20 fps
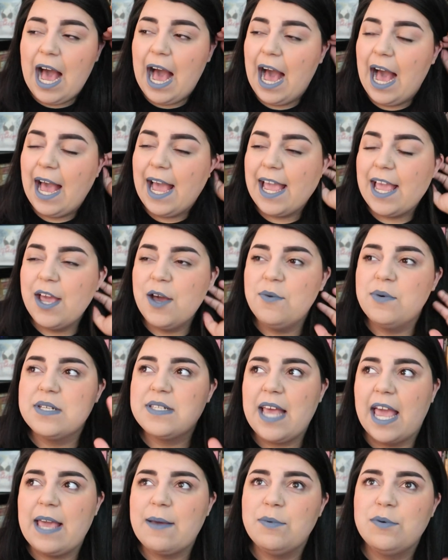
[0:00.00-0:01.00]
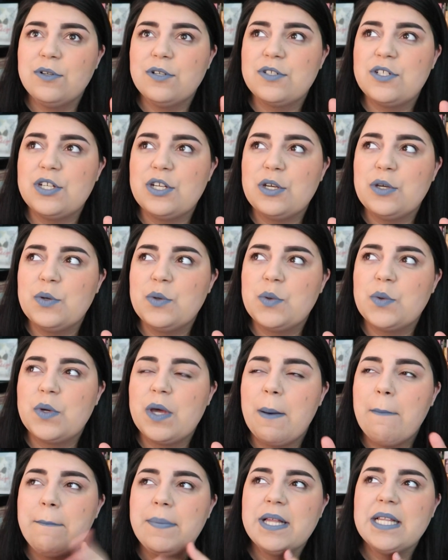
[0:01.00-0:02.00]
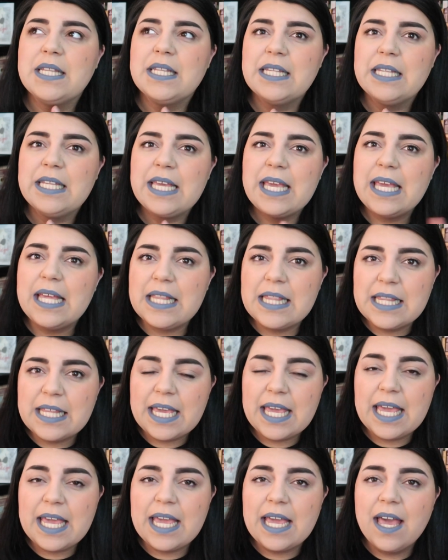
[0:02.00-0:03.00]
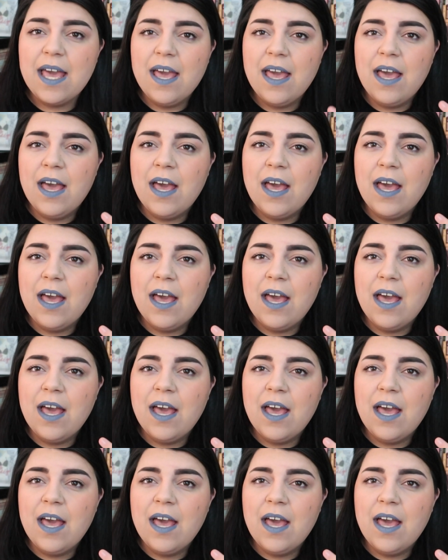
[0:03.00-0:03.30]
I was able to completely